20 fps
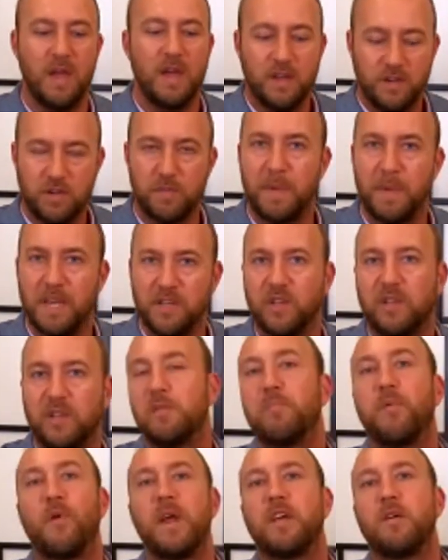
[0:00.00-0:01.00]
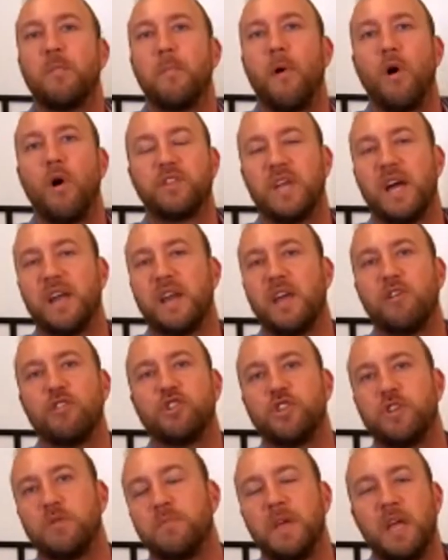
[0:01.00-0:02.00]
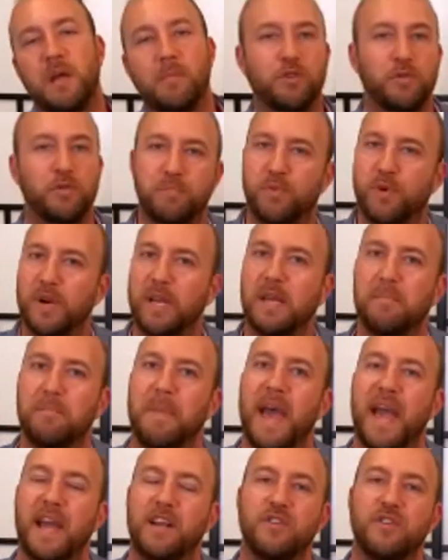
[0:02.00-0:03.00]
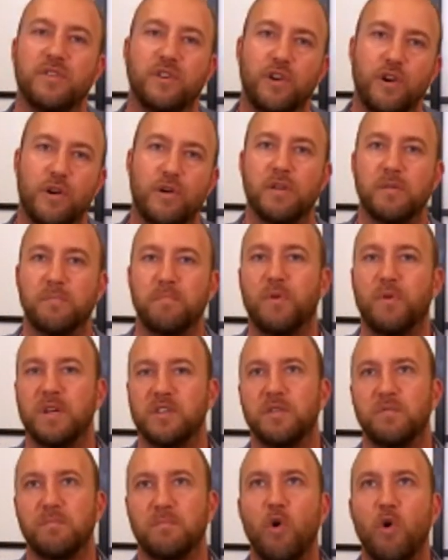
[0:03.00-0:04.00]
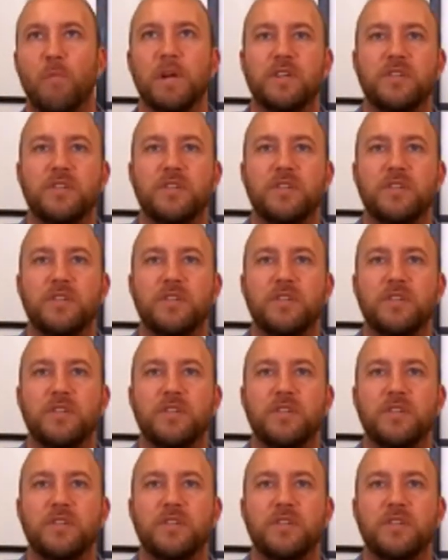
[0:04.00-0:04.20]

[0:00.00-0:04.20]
to basically break apart that energy and be able to bring it back to the current present moment.